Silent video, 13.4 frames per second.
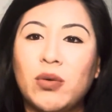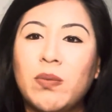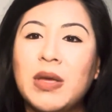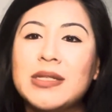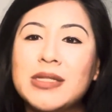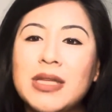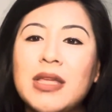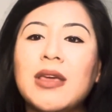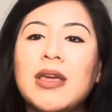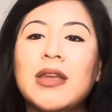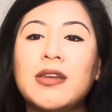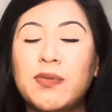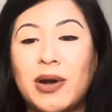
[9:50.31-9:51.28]
because then you
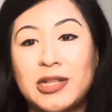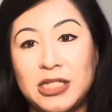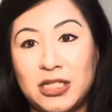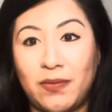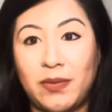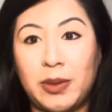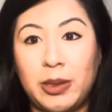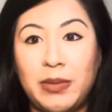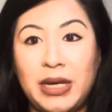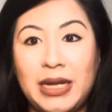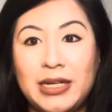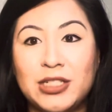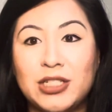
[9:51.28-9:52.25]
can do process of
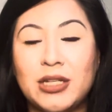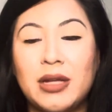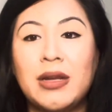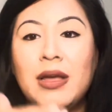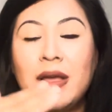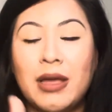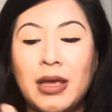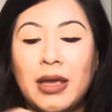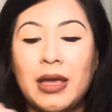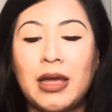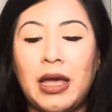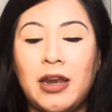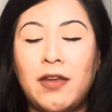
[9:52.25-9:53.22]
elimination and
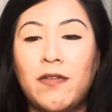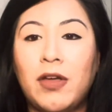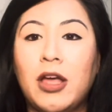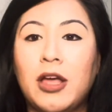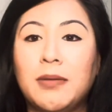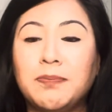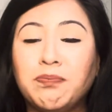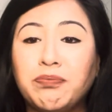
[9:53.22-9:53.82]
kind of